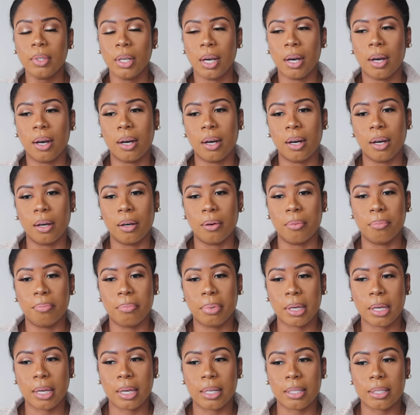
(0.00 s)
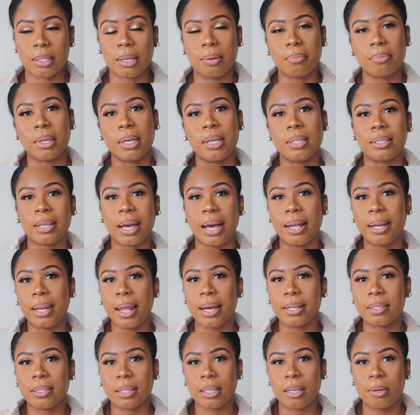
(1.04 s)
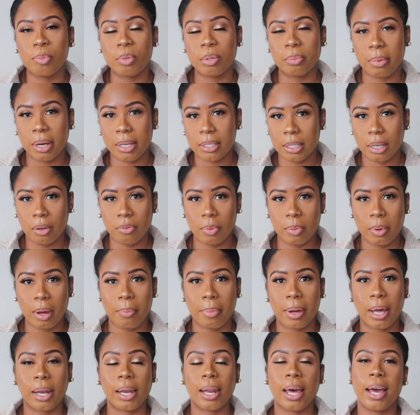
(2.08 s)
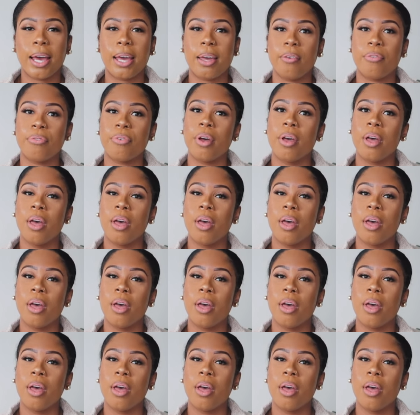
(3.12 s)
um, because some things I like to keep to myself about my life,